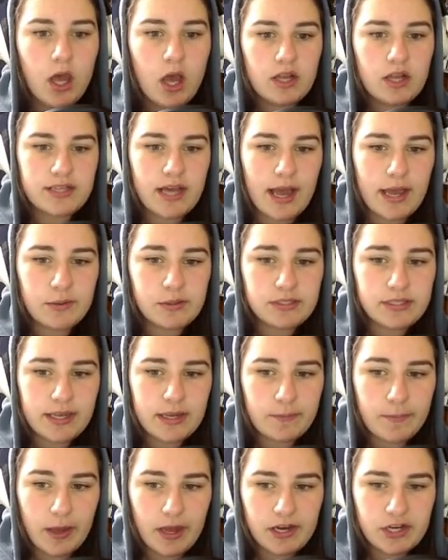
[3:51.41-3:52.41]
Ty was
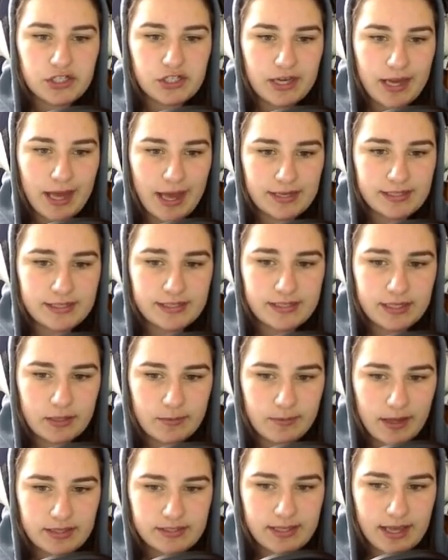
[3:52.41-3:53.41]
later punished and had to sleep
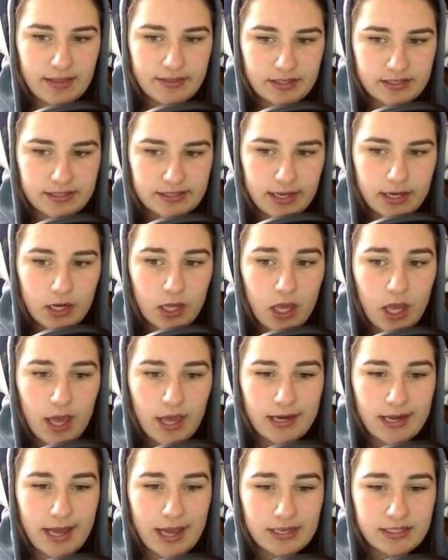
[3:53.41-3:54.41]
outside the den and
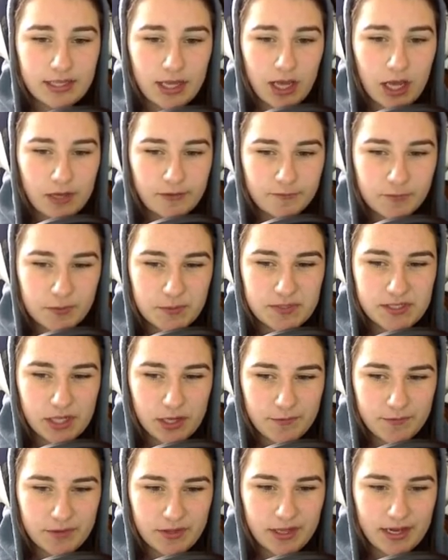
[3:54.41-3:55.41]
had to hunt for himself
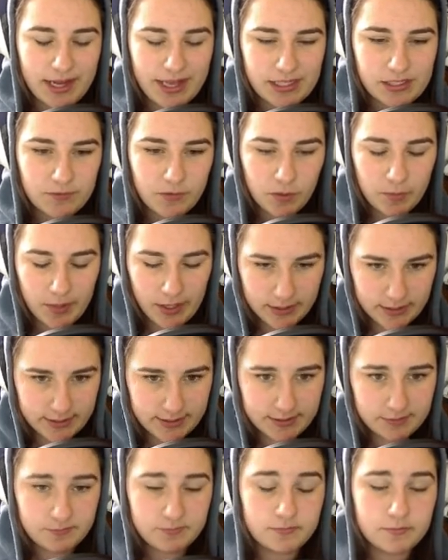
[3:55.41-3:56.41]
for the next few
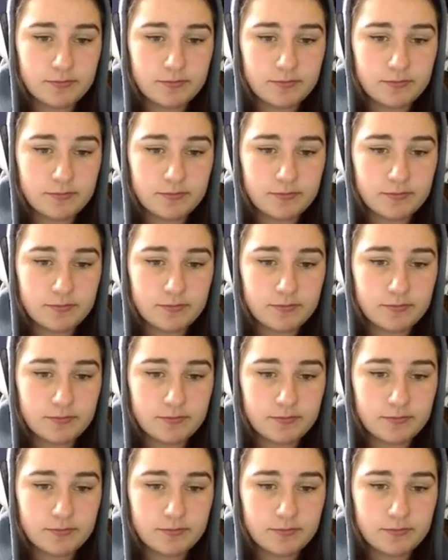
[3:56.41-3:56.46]
months.